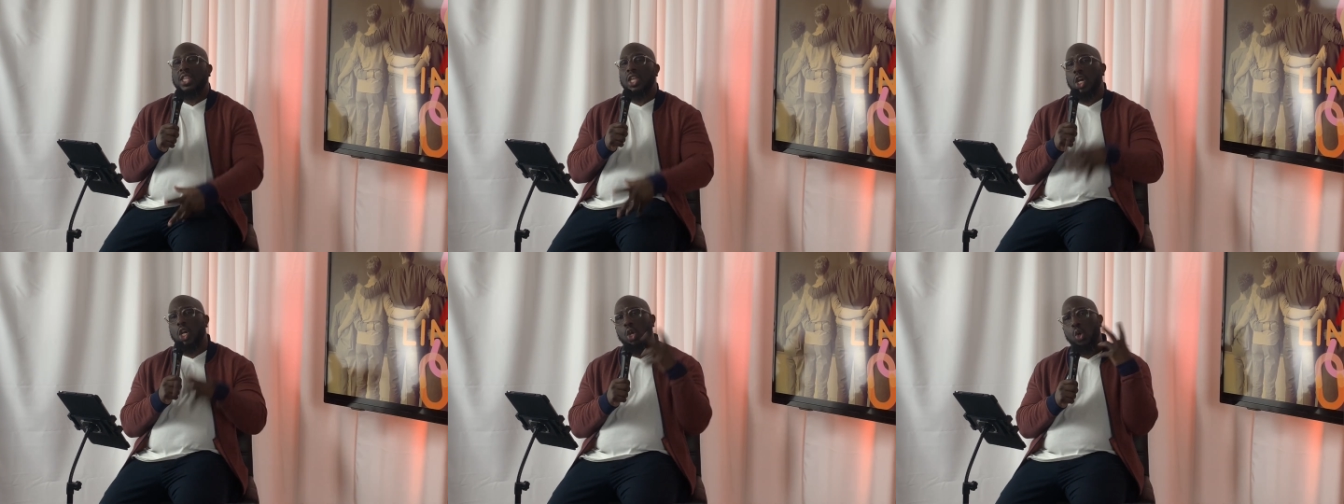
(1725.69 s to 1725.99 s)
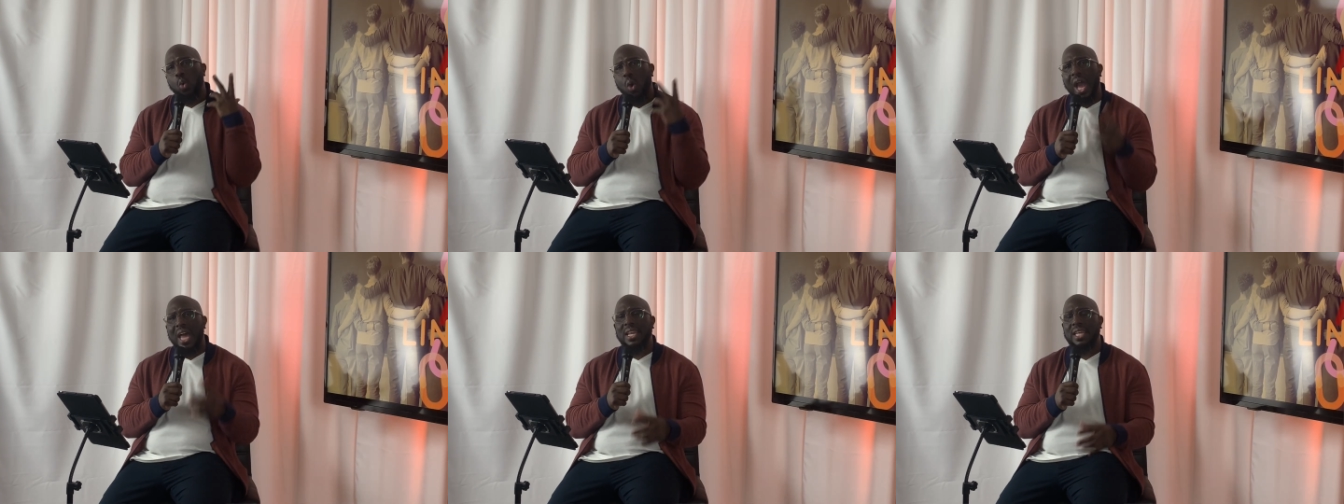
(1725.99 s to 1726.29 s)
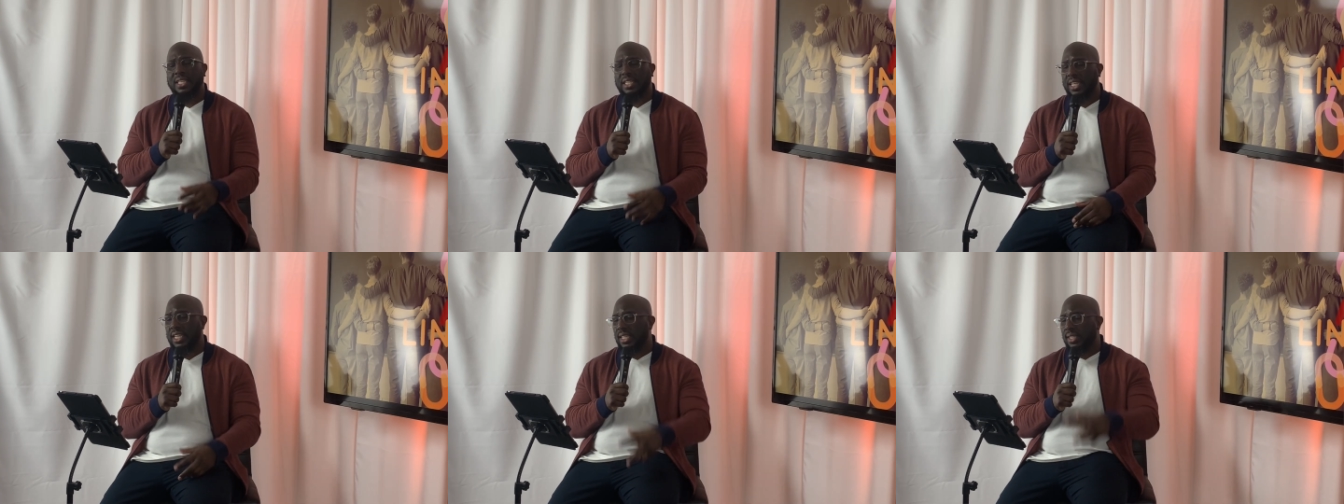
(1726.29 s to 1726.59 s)
the
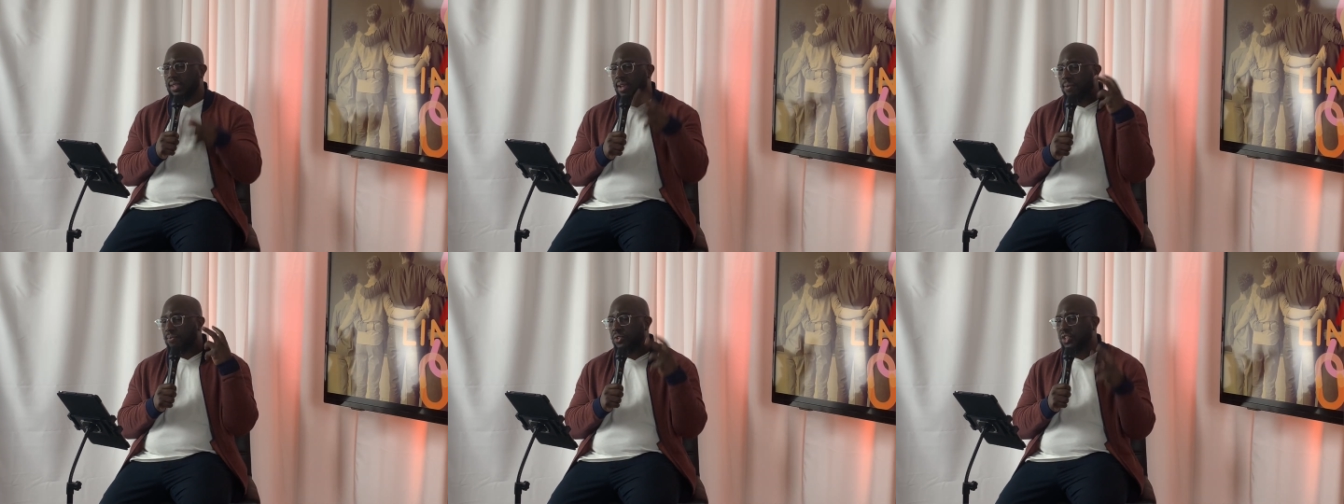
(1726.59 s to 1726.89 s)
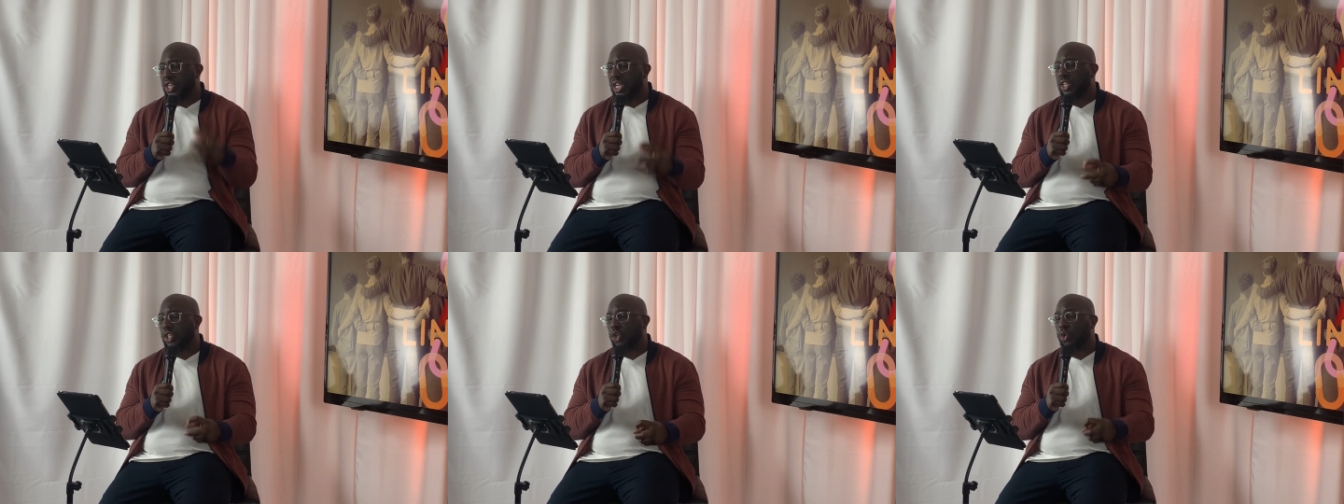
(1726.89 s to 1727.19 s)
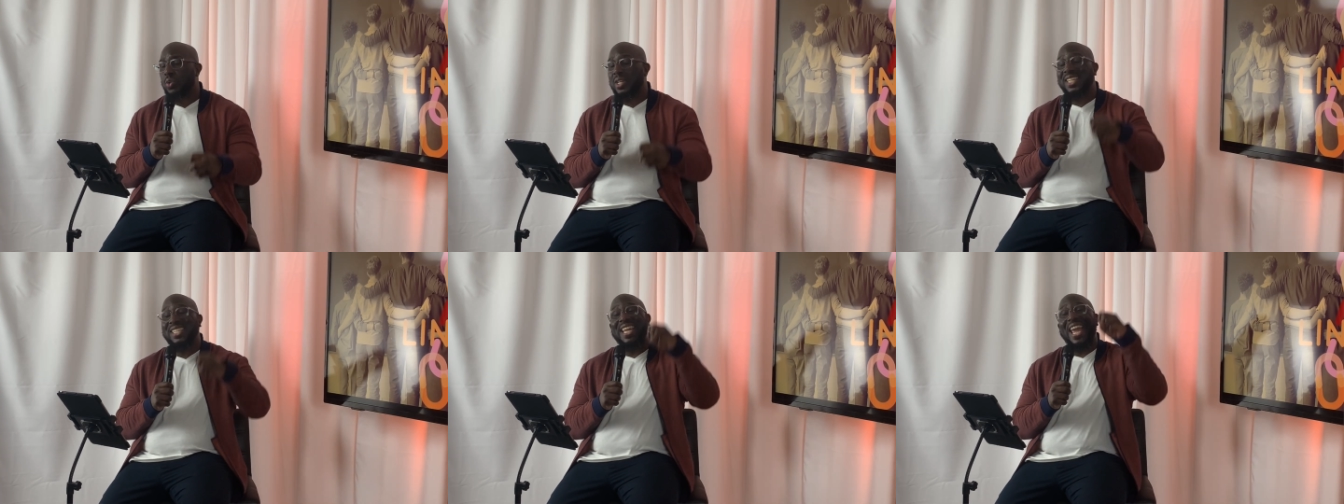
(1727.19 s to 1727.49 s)
qualities of
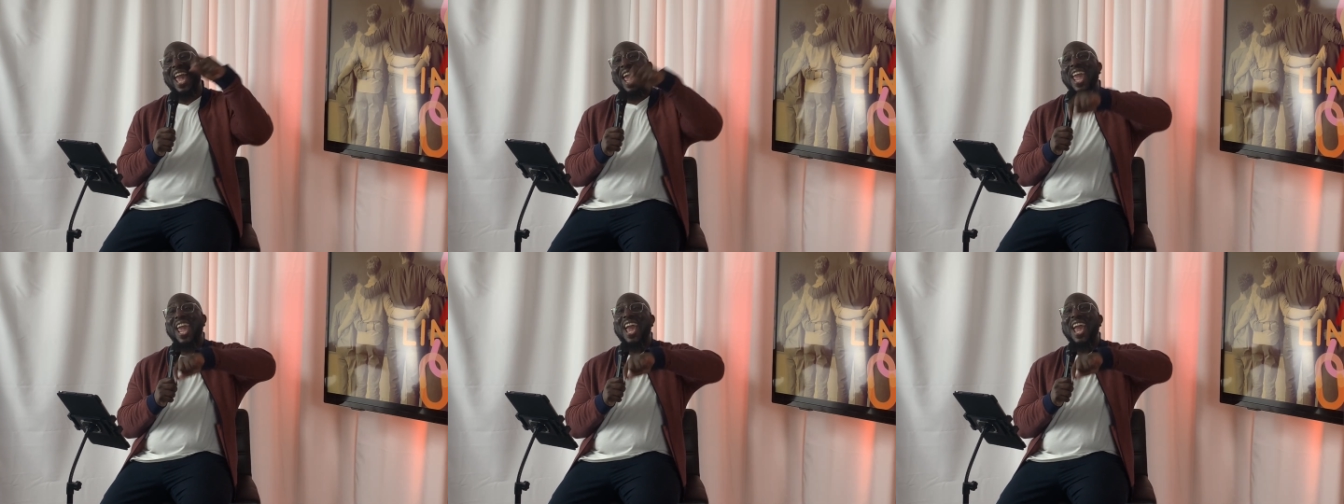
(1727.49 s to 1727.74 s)
gentleness,